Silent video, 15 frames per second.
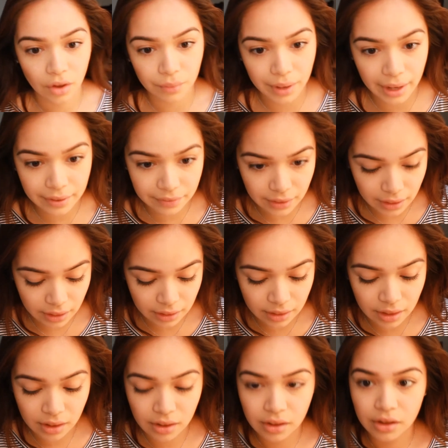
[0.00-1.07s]
Okay, and then
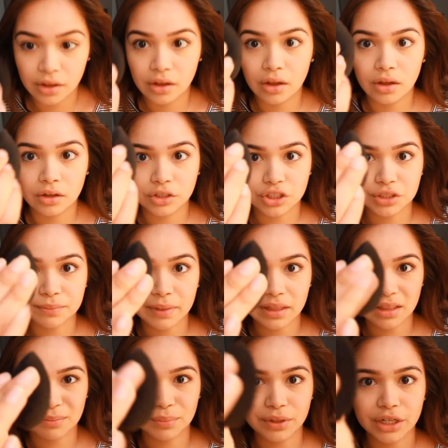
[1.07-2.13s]
just make the